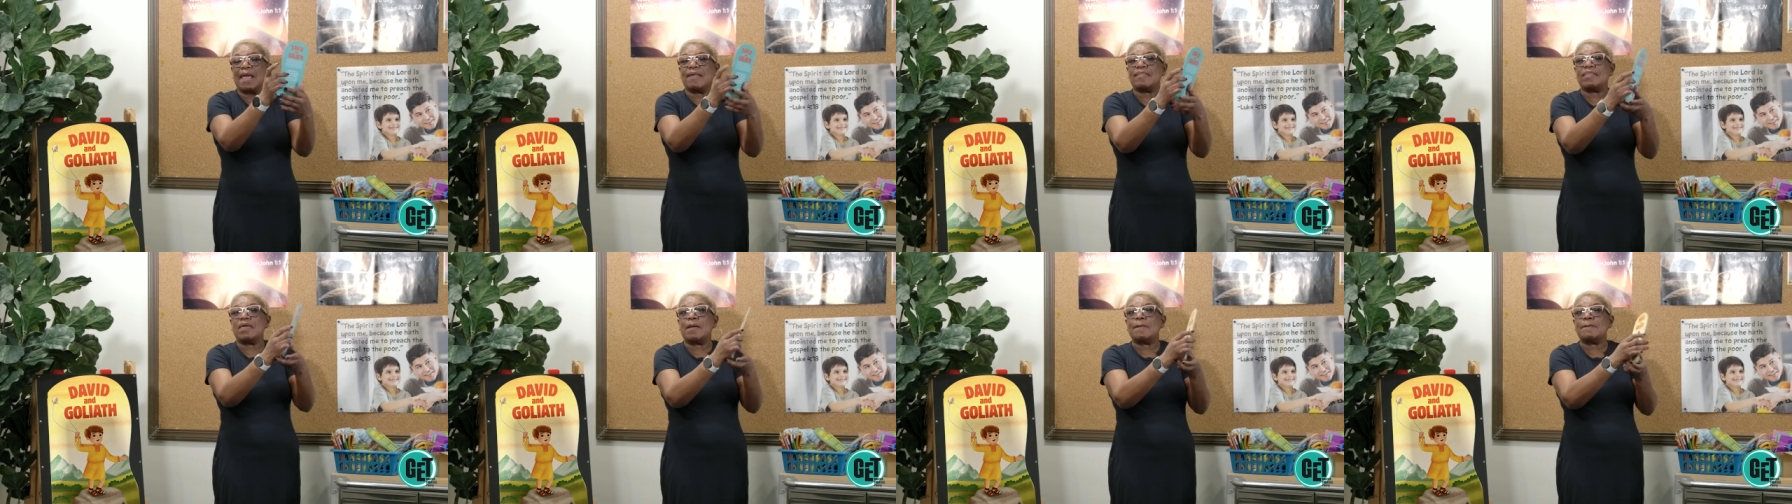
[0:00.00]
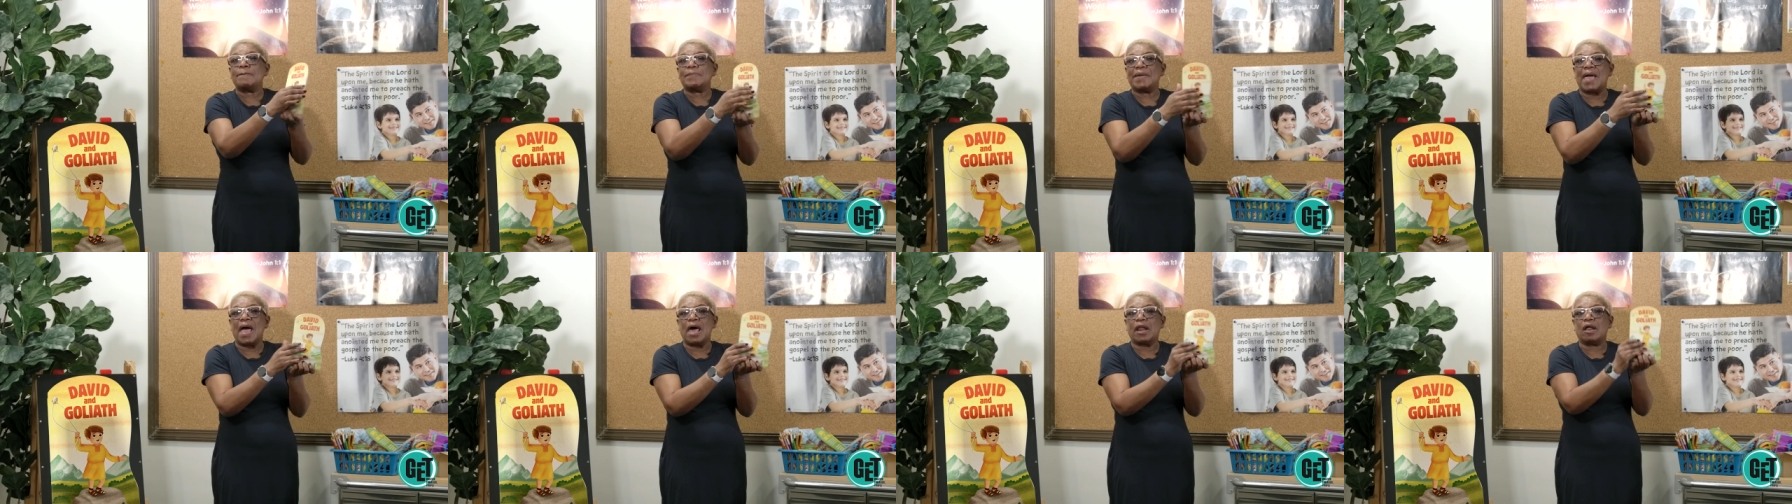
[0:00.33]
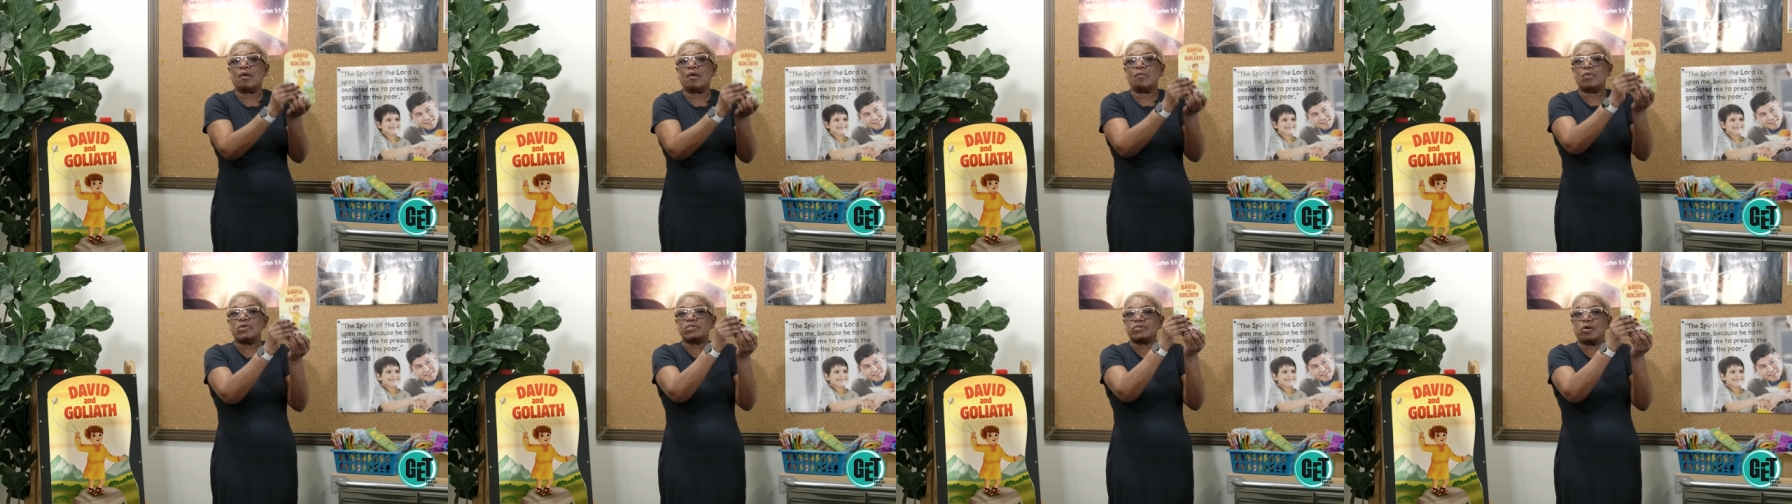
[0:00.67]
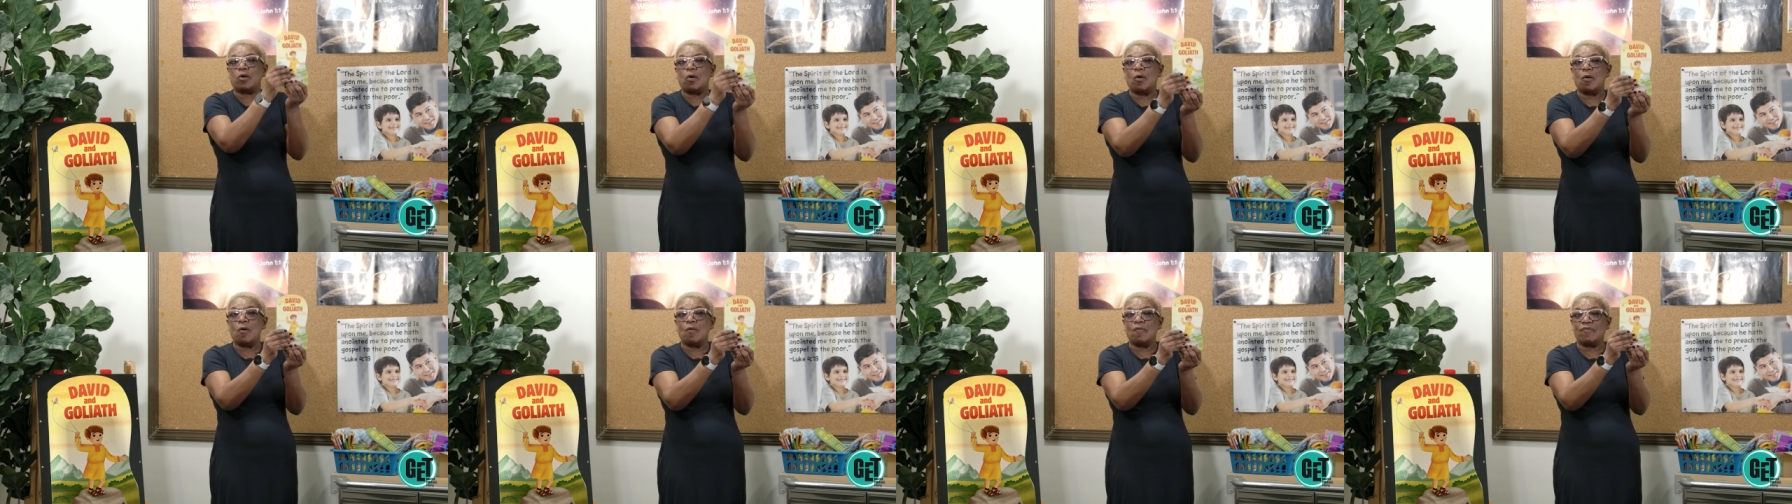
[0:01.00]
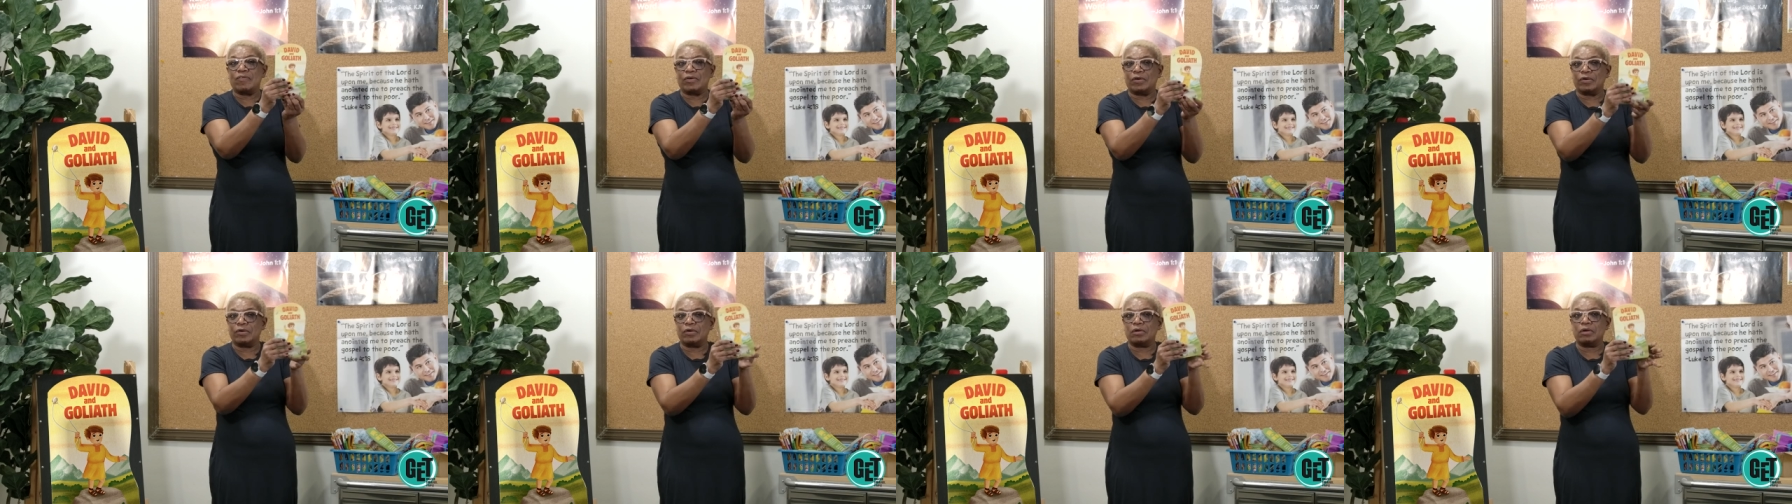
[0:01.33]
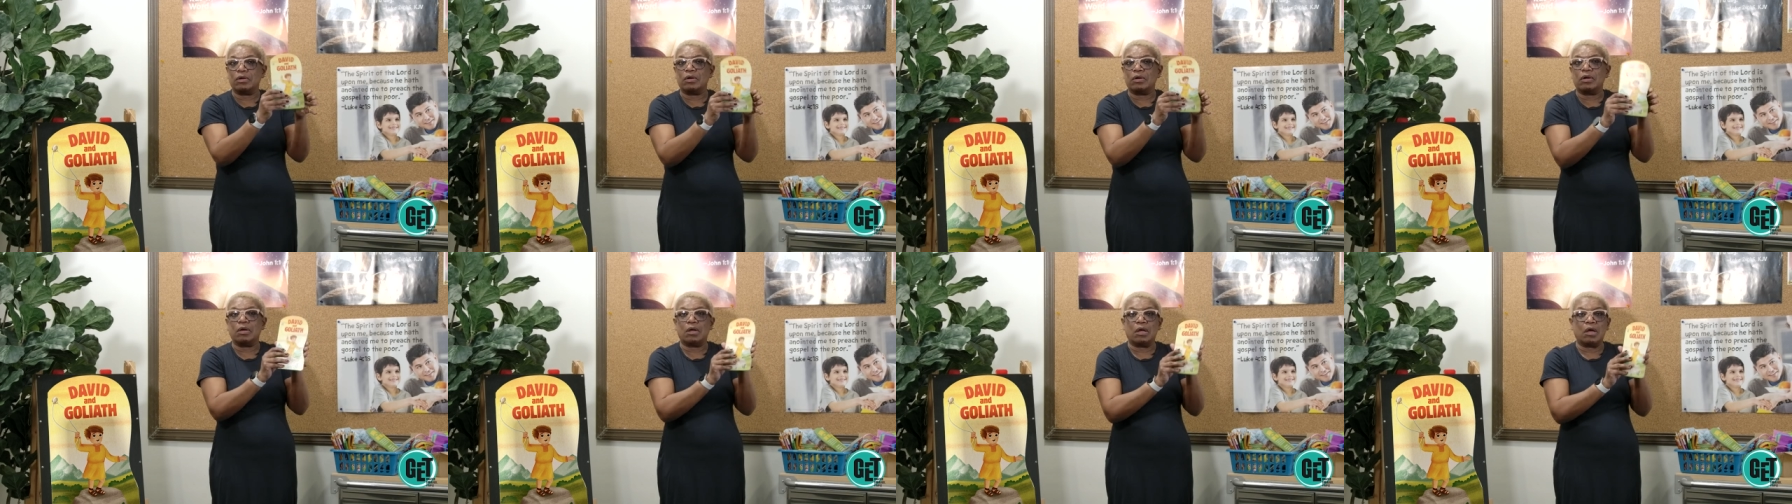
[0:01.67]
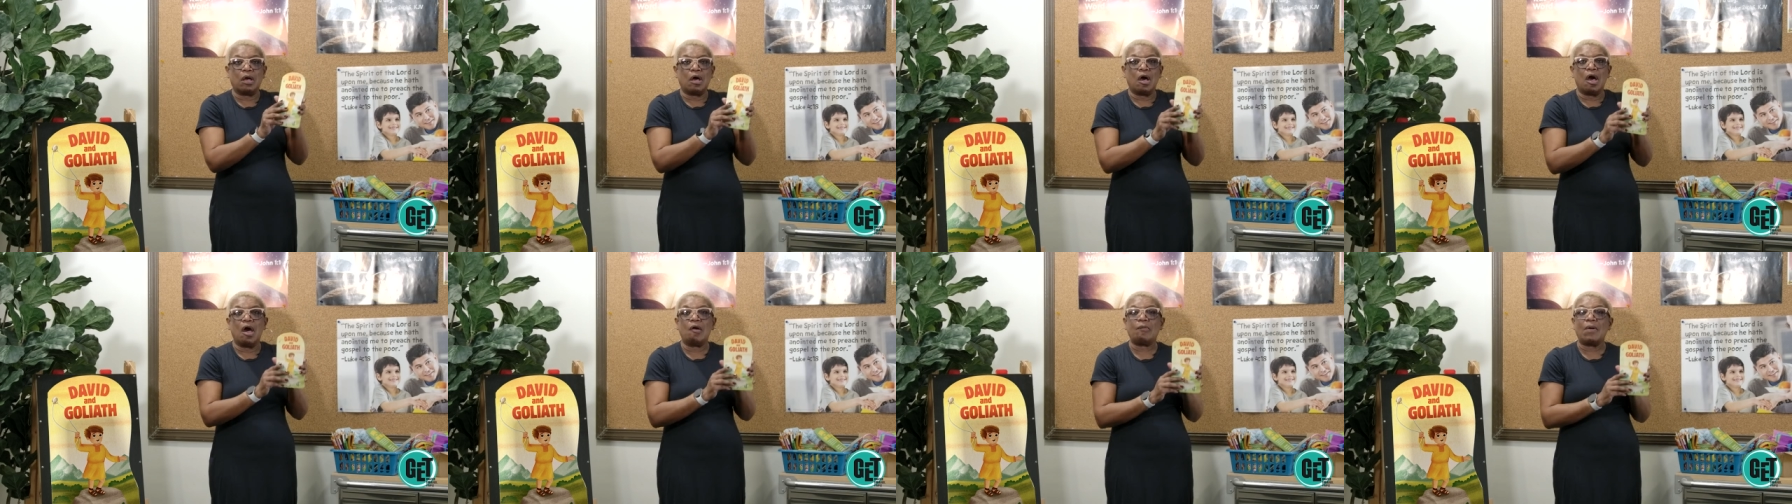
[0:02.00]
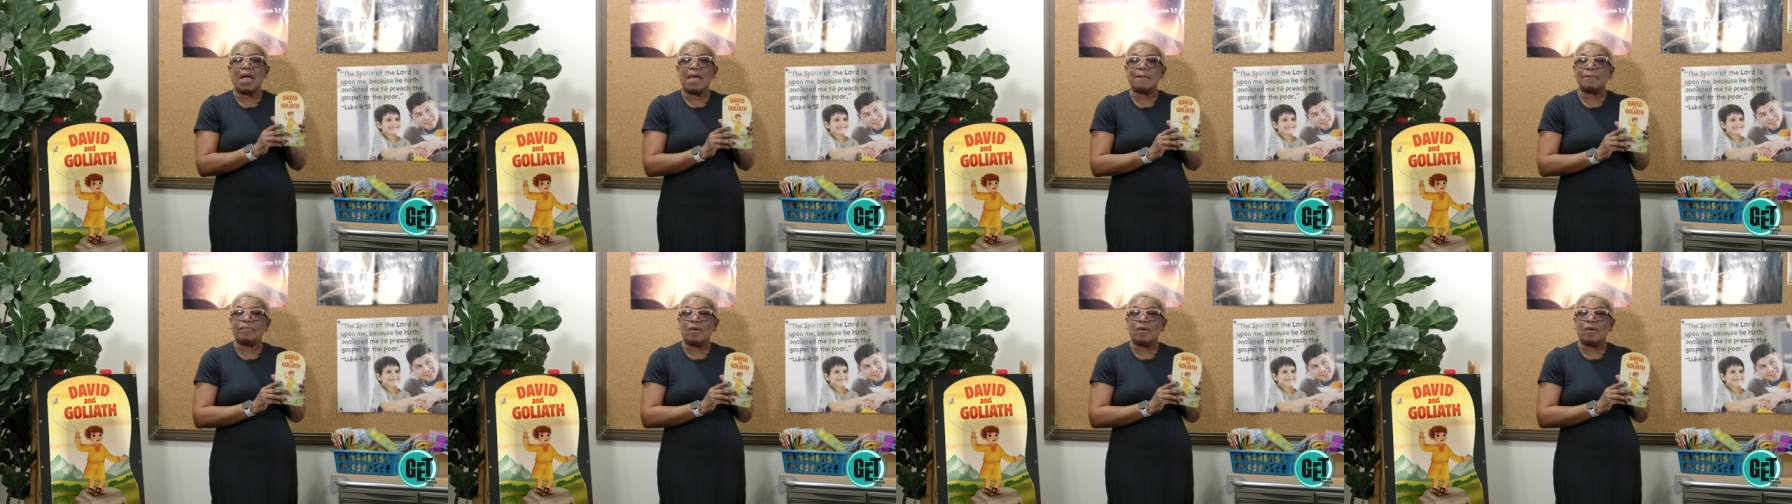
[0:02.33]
And the battle was over. All